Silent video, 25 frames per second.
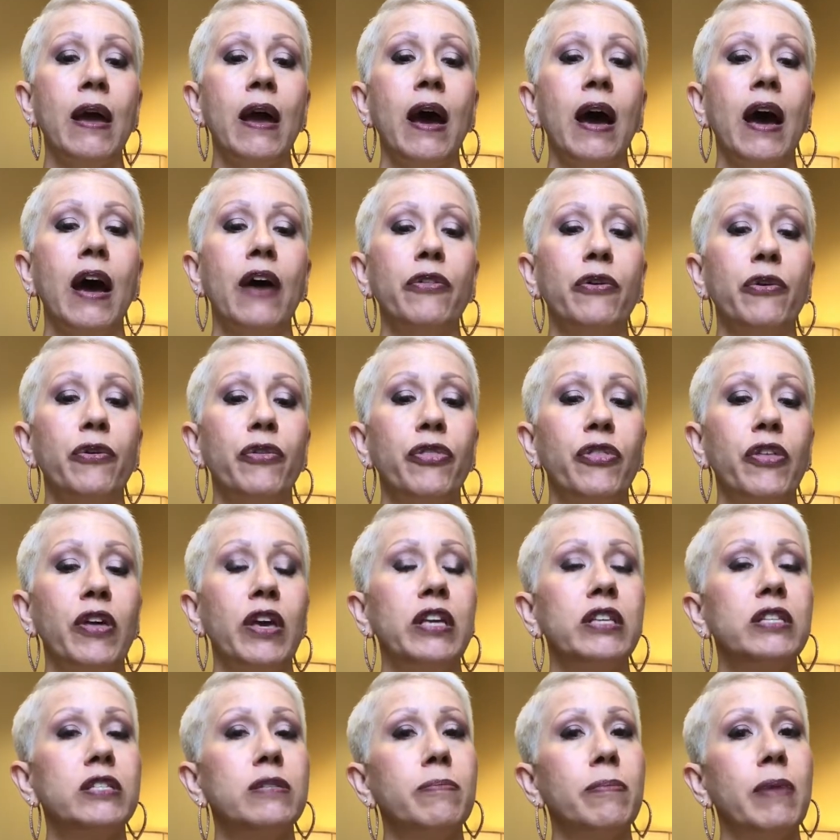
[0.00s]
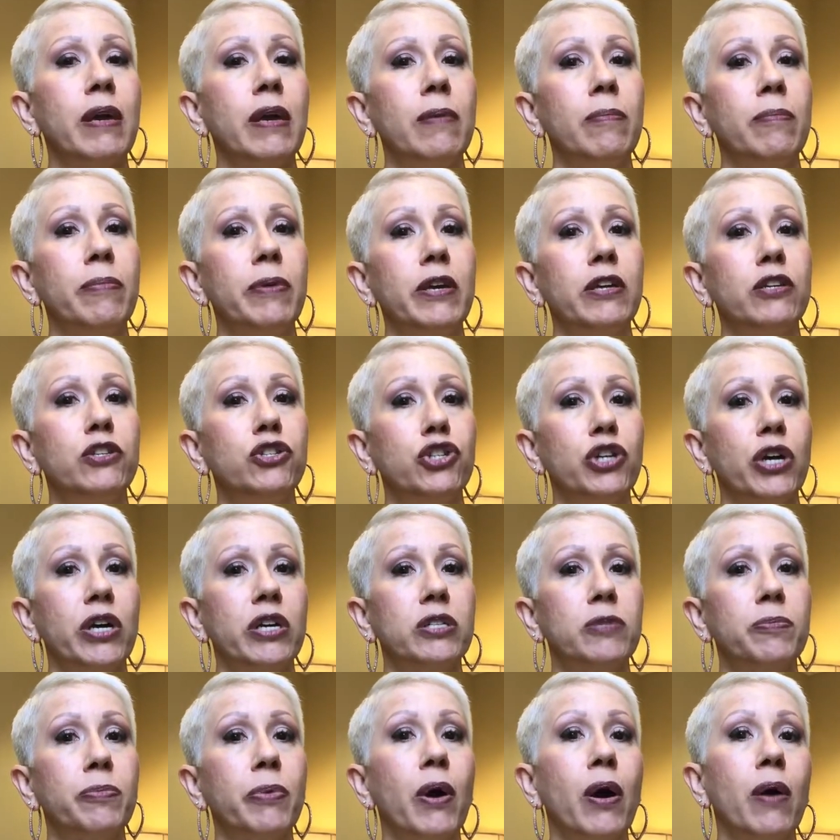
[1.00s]
Other things may be
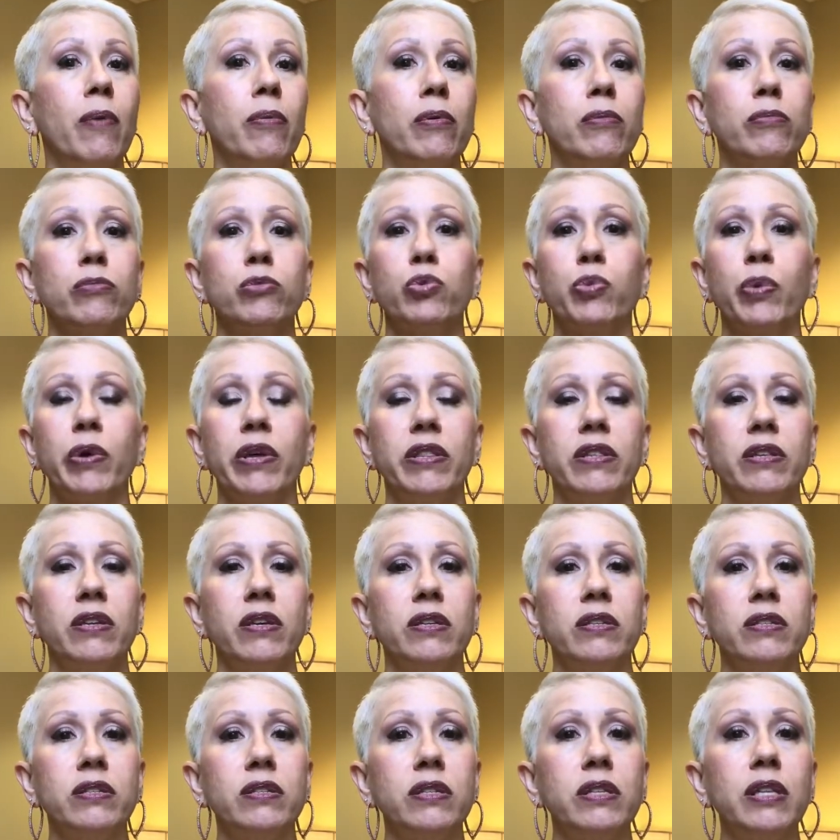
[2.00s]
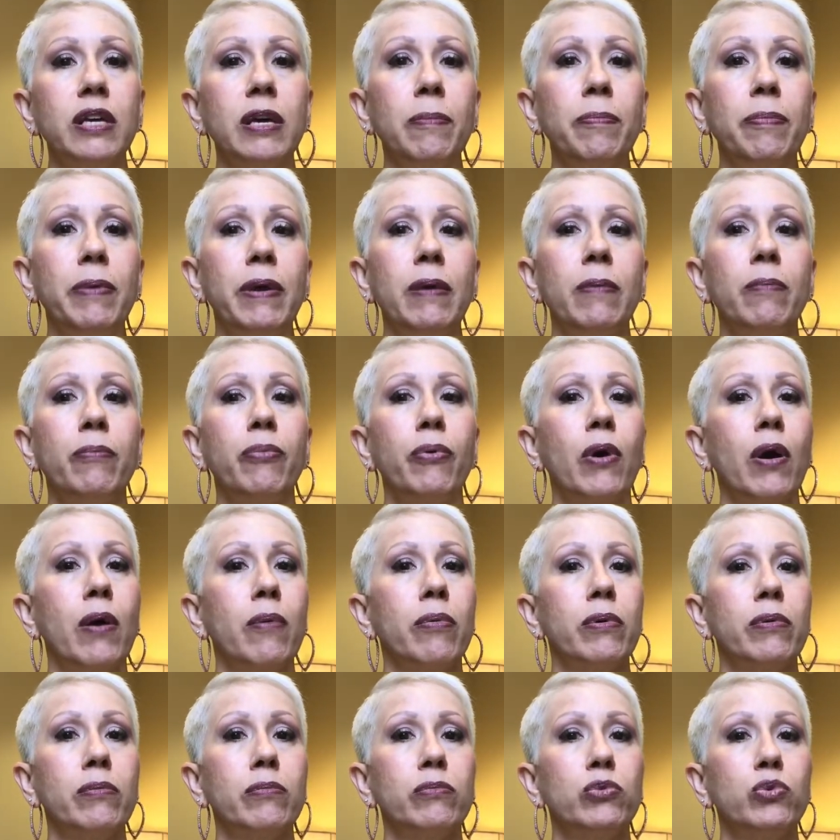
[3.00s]
just problems with sleeping,
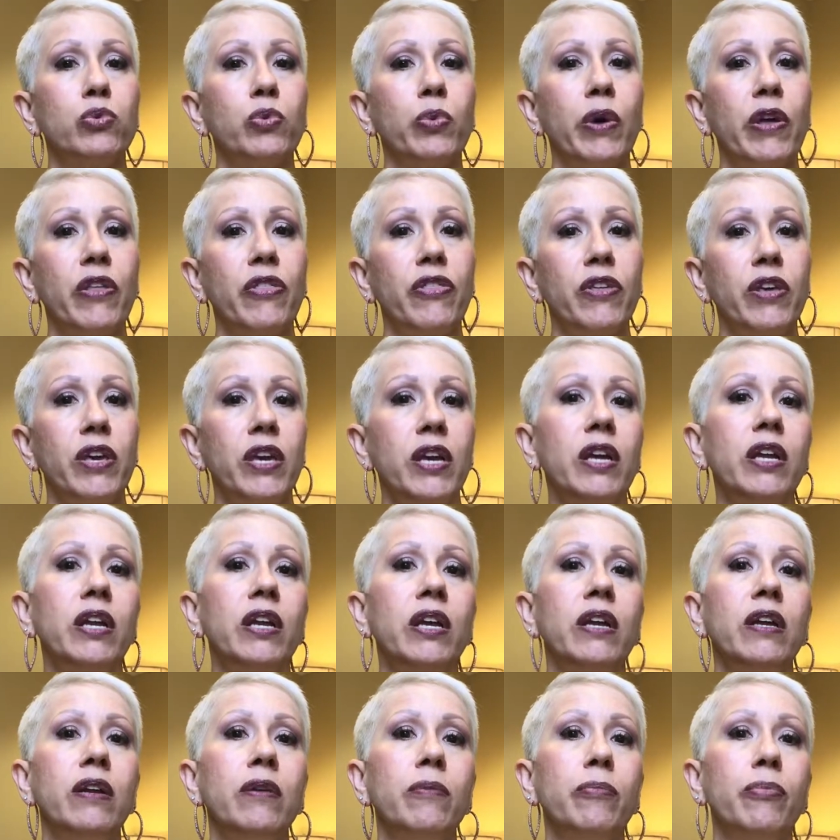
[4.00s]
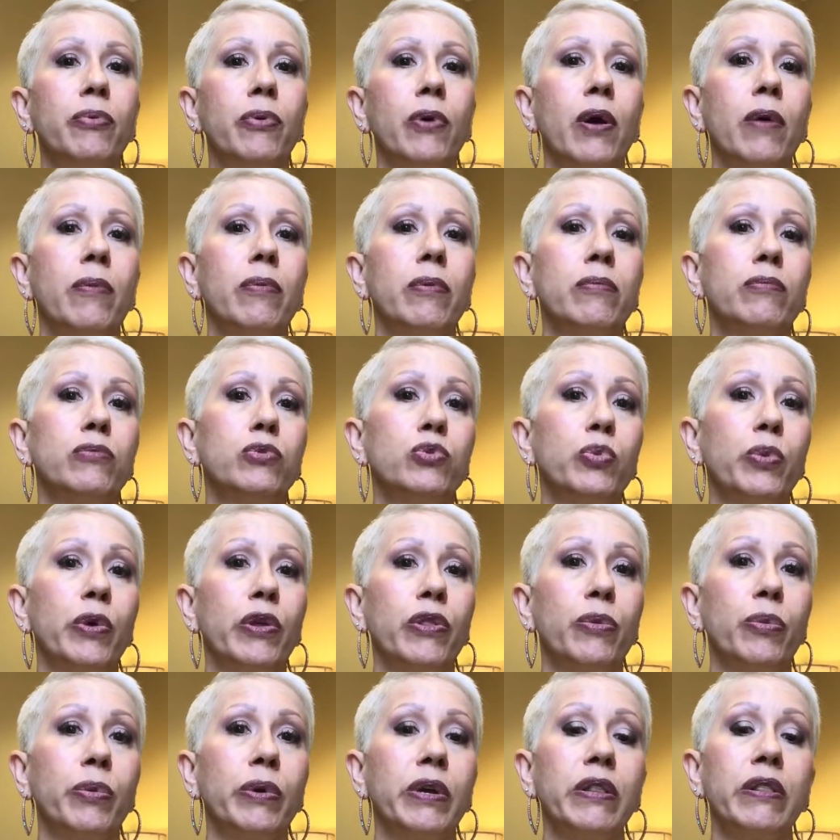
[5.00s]
problems with eating, problems
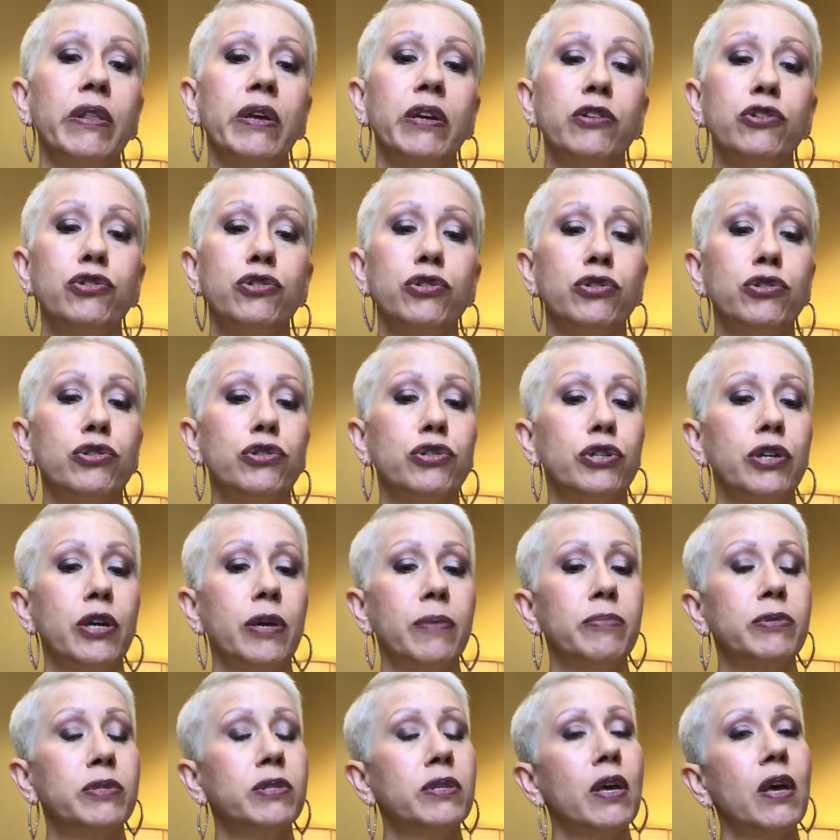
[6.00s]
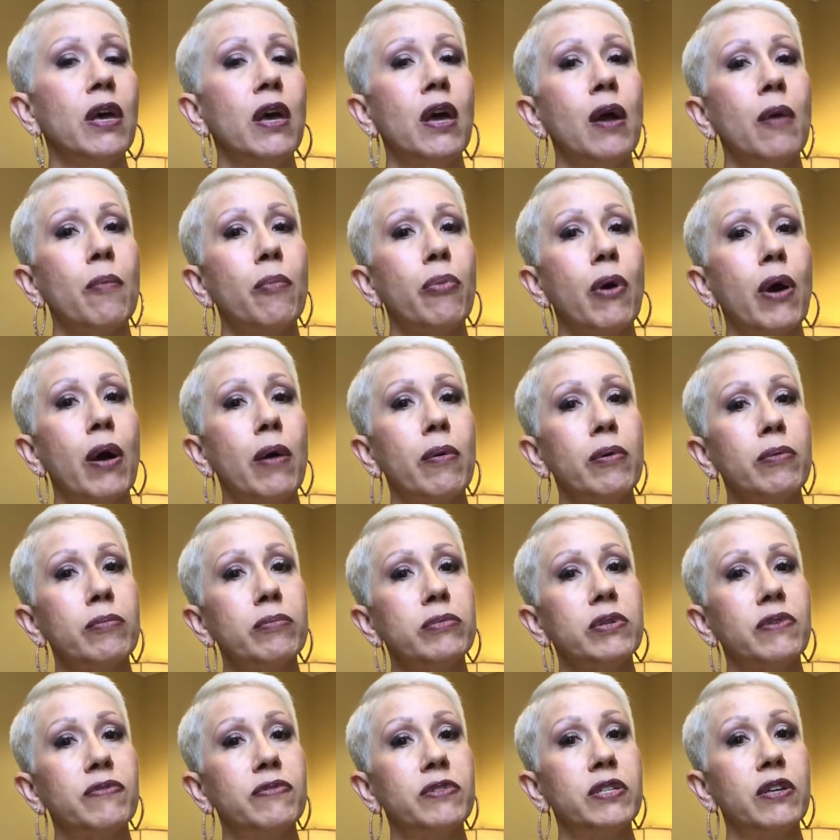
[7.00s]
with relationships,
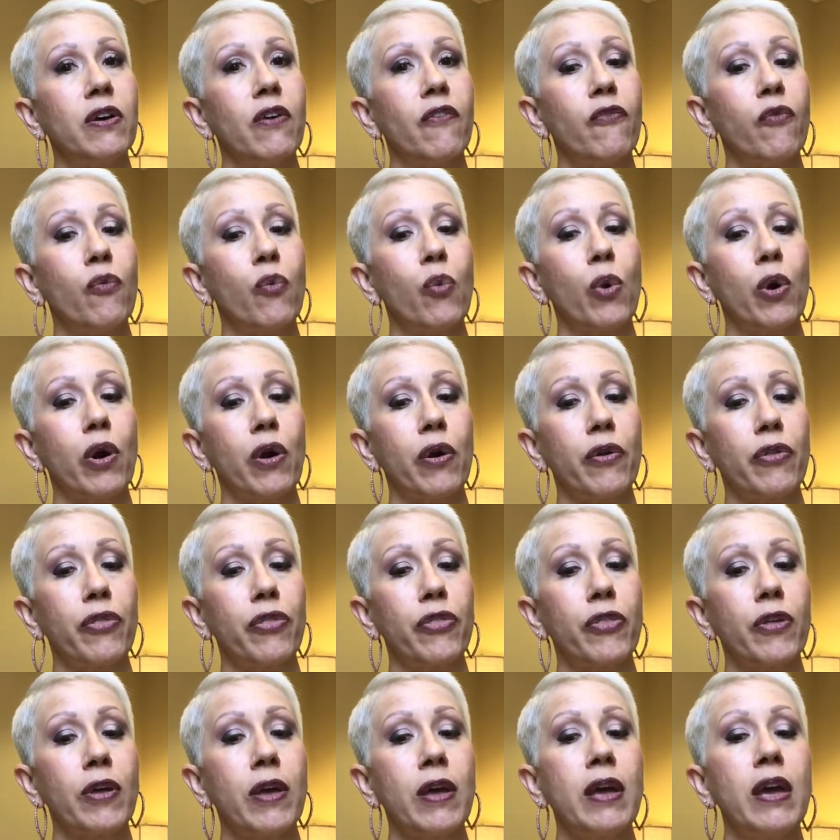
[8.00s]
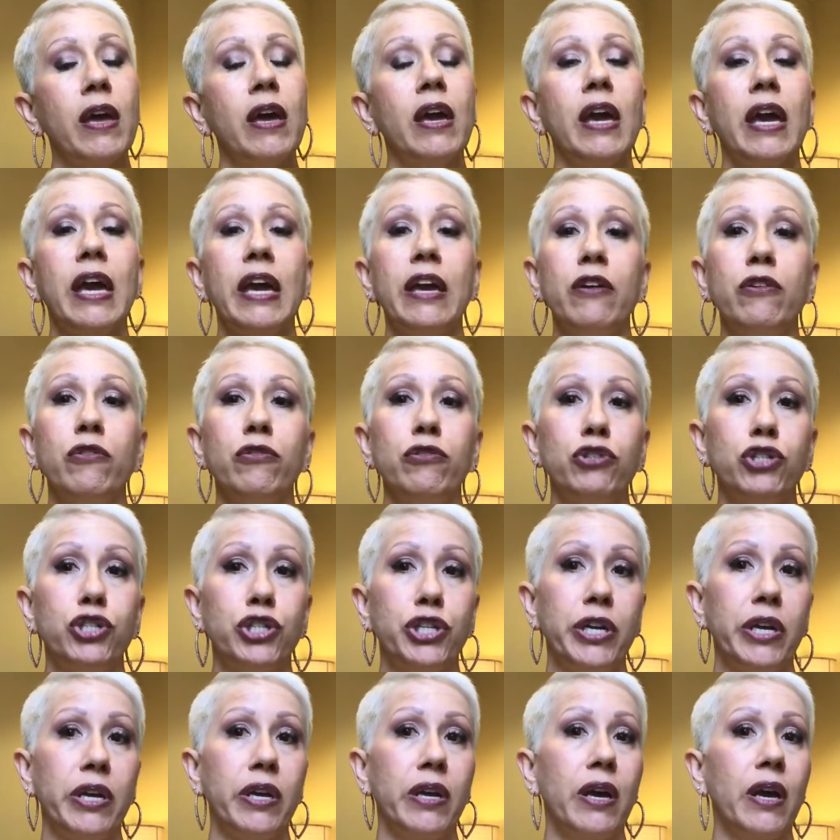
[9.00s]
problems of self-worth,
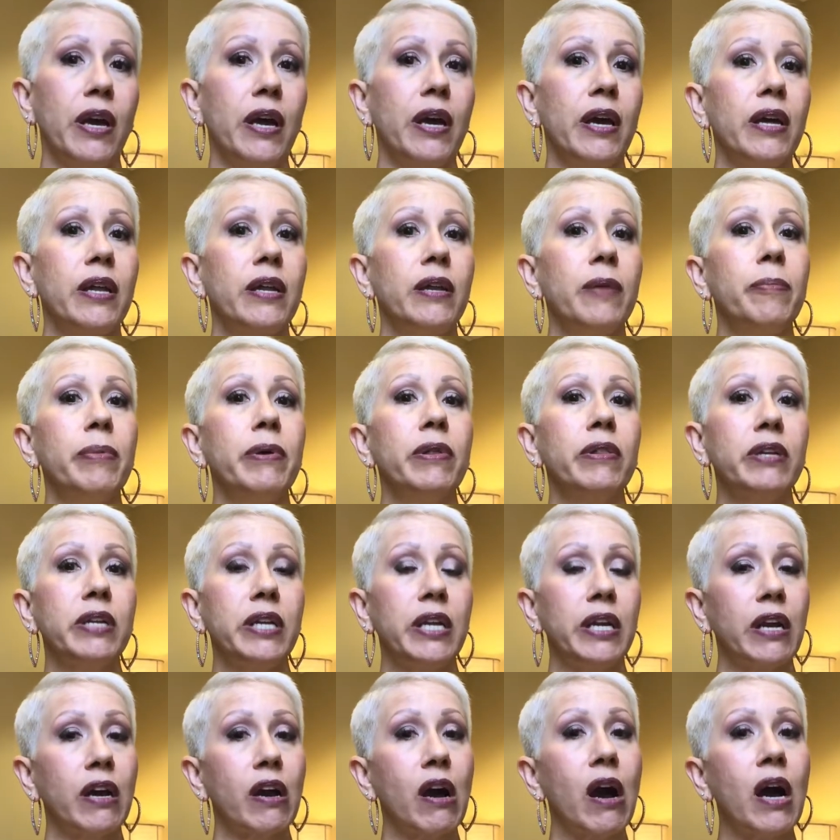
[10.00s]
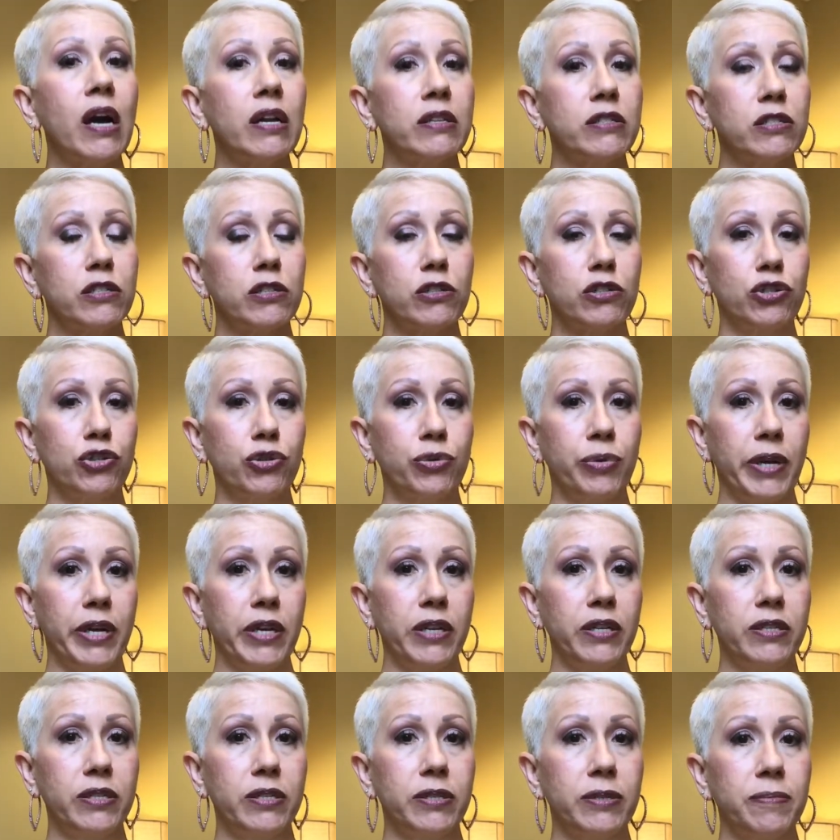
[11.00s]
energy, inability to
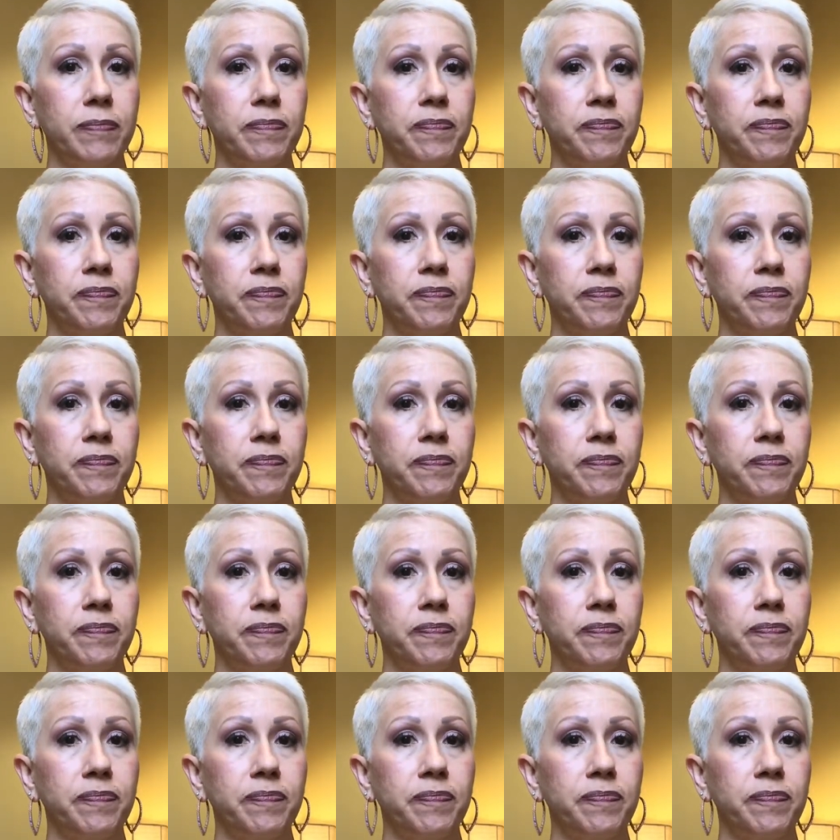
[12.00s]
concentrate.